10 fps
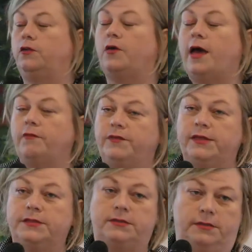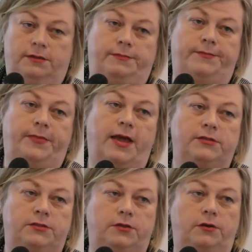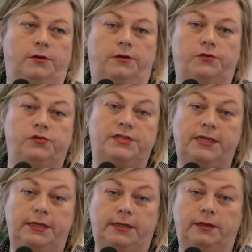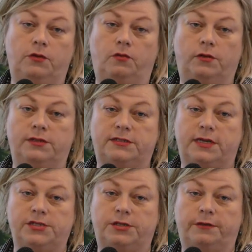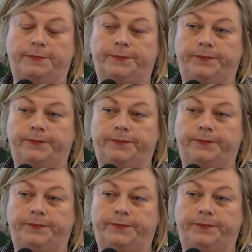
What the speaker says: to have this as a routine in your organization.